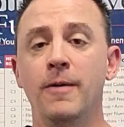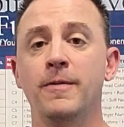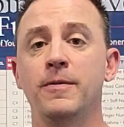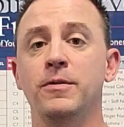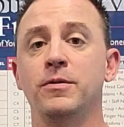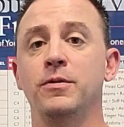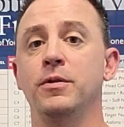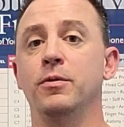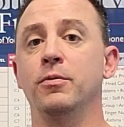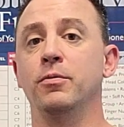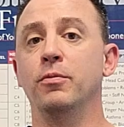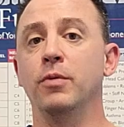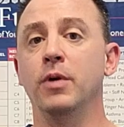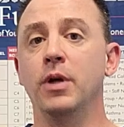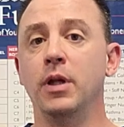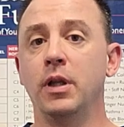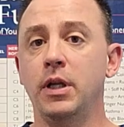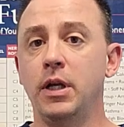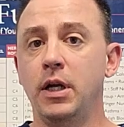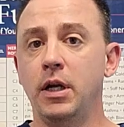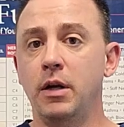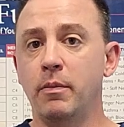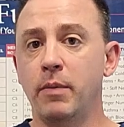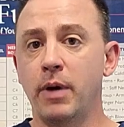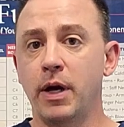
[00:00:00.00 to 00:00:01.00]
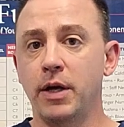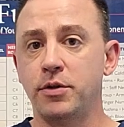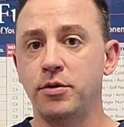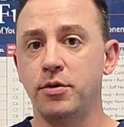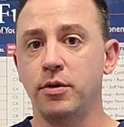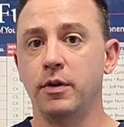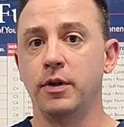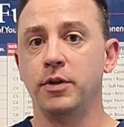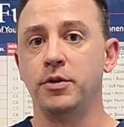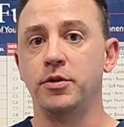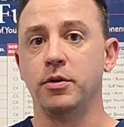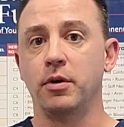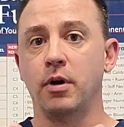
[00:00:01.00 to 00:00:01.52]
So you really need to make
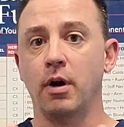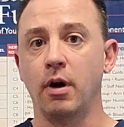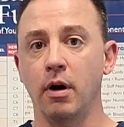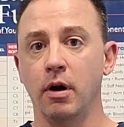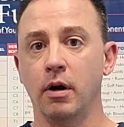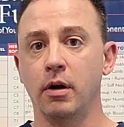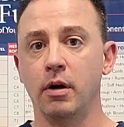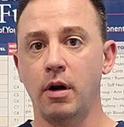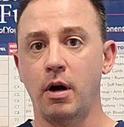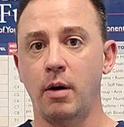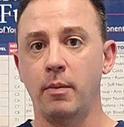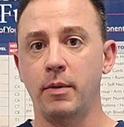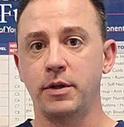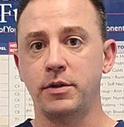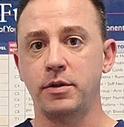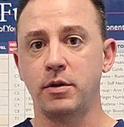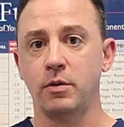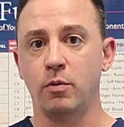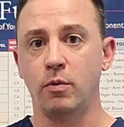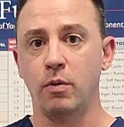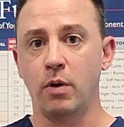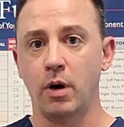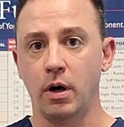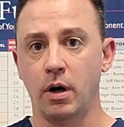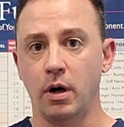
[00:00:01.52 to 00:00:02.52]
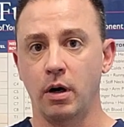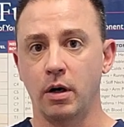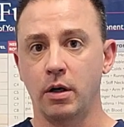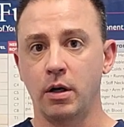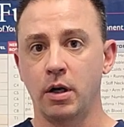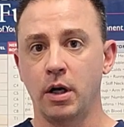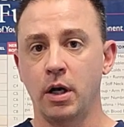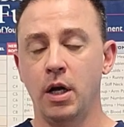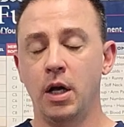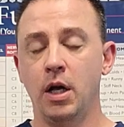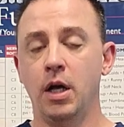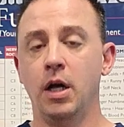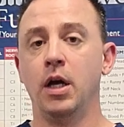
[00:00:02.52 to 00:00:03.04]
sure that your ergonomics at work
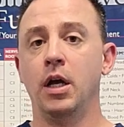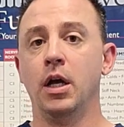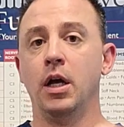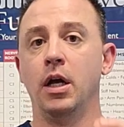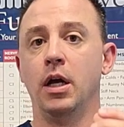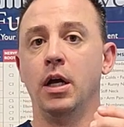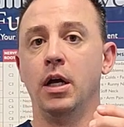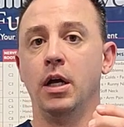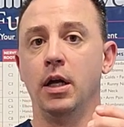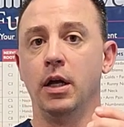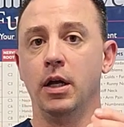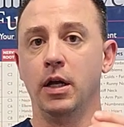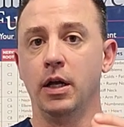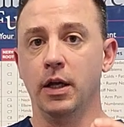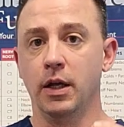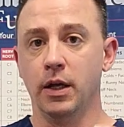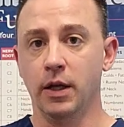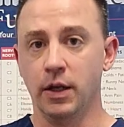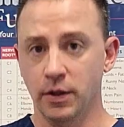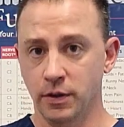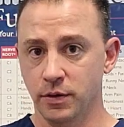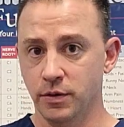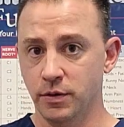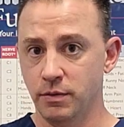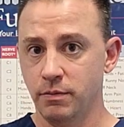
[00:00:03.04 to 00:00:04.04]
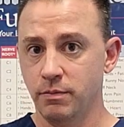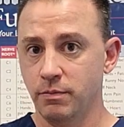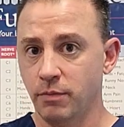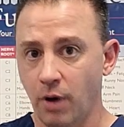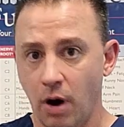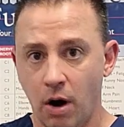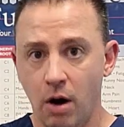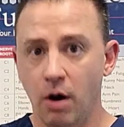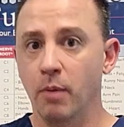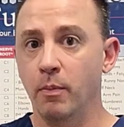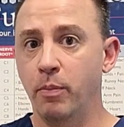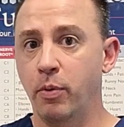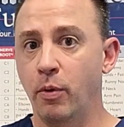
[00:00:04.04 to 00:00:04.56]
is
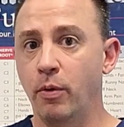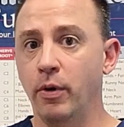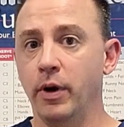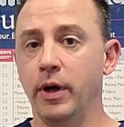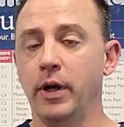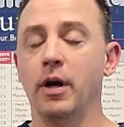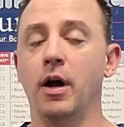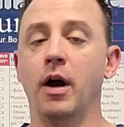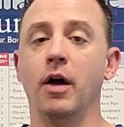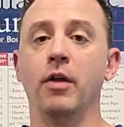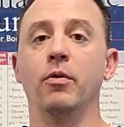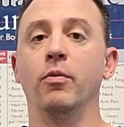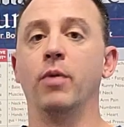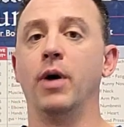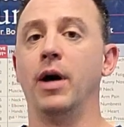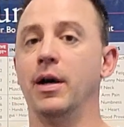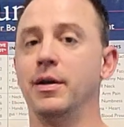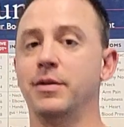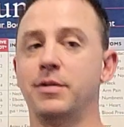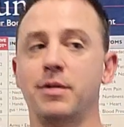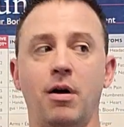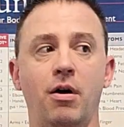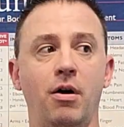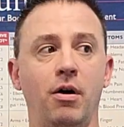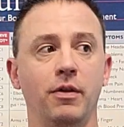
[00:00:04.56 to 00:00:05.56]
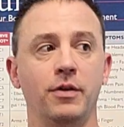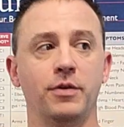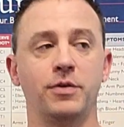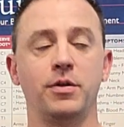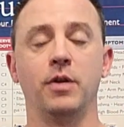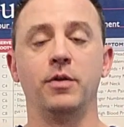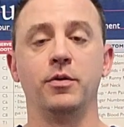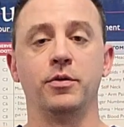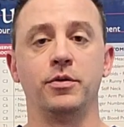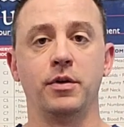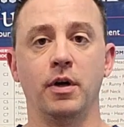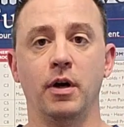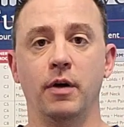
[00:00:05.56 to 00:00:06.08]
on point. Otherwise, all this
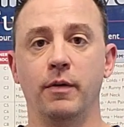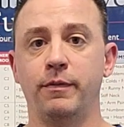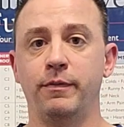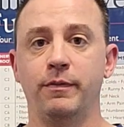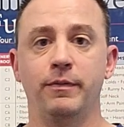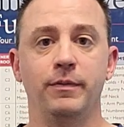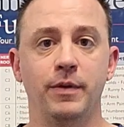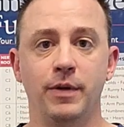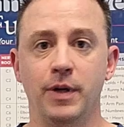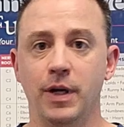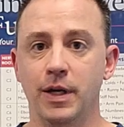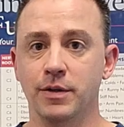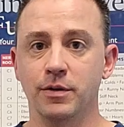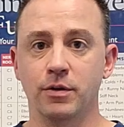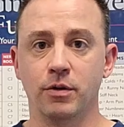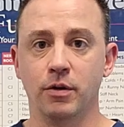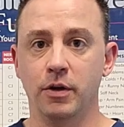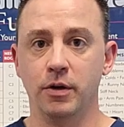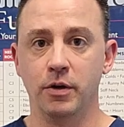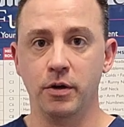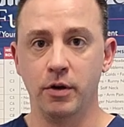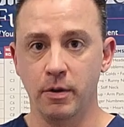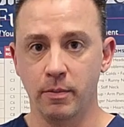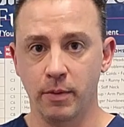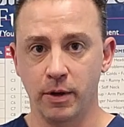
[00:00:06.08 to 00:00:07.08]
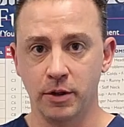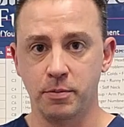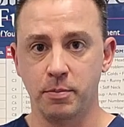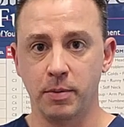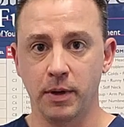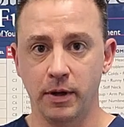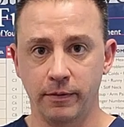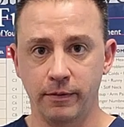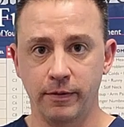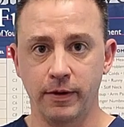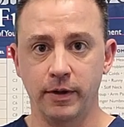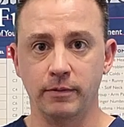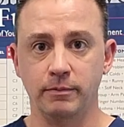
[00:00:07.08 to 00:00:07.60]
other stuff isn't going to do you much
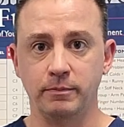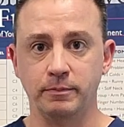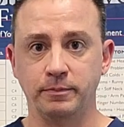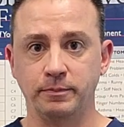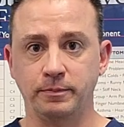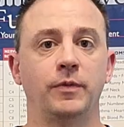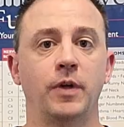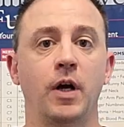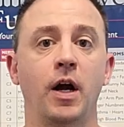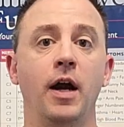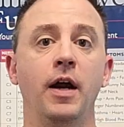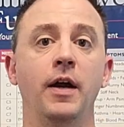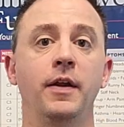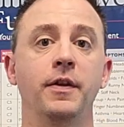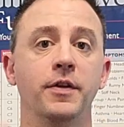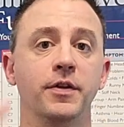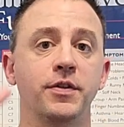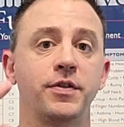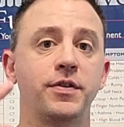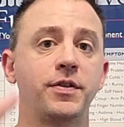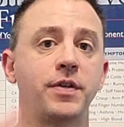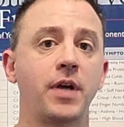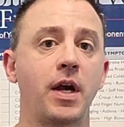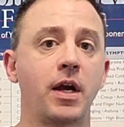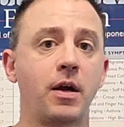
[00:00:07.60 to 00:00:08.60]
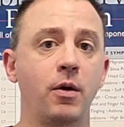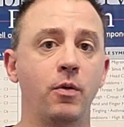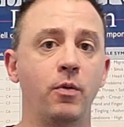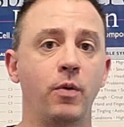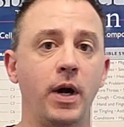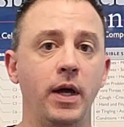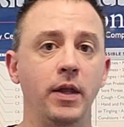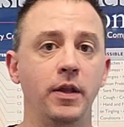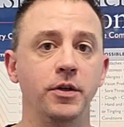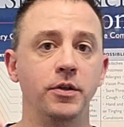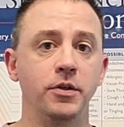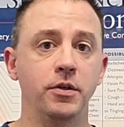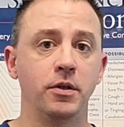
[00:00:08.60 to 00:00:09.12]
benefit. All right, and the second
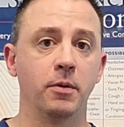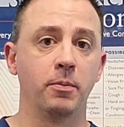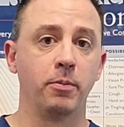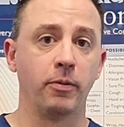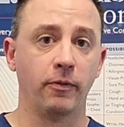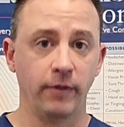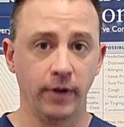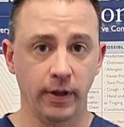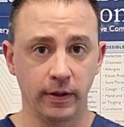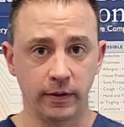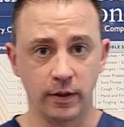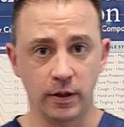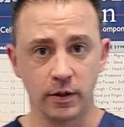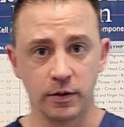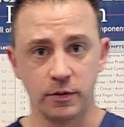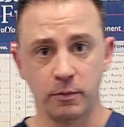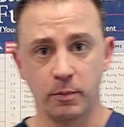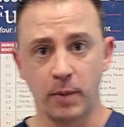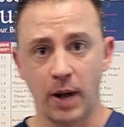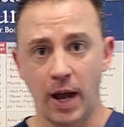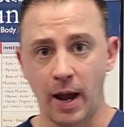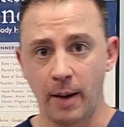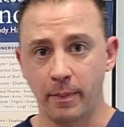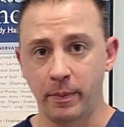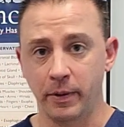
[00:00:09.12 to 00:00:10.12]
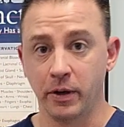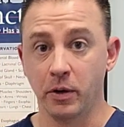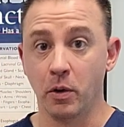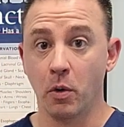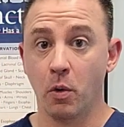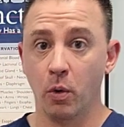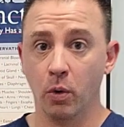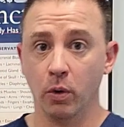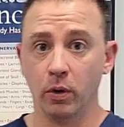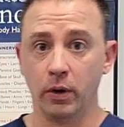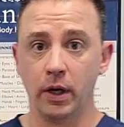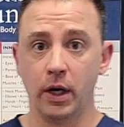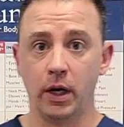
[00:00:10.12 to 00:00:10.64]
way that you can prevent this from happening
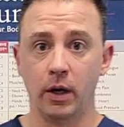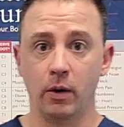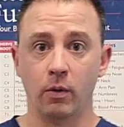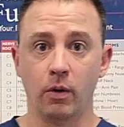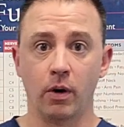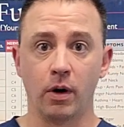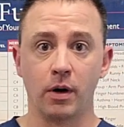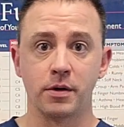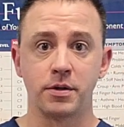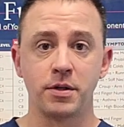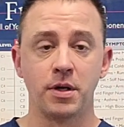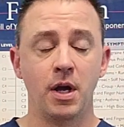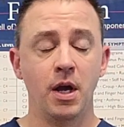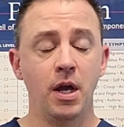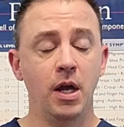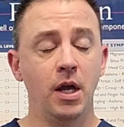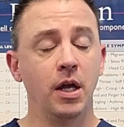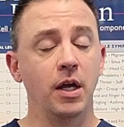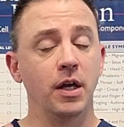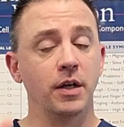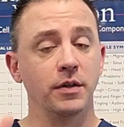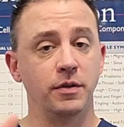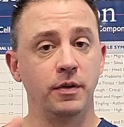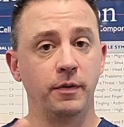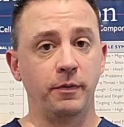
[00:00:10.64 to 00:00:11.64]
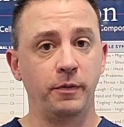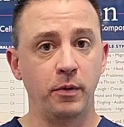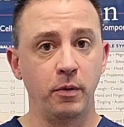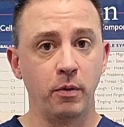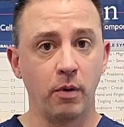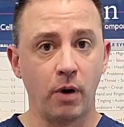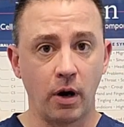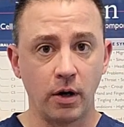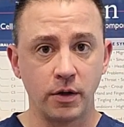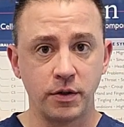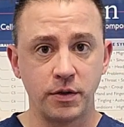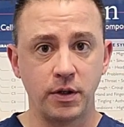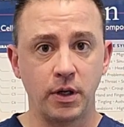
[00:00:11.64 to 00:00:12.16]
or getting worse is if you
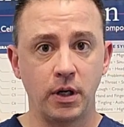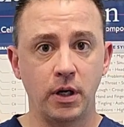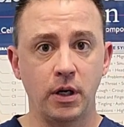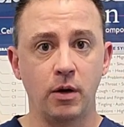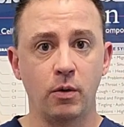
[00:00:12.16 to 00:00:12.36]
are sitting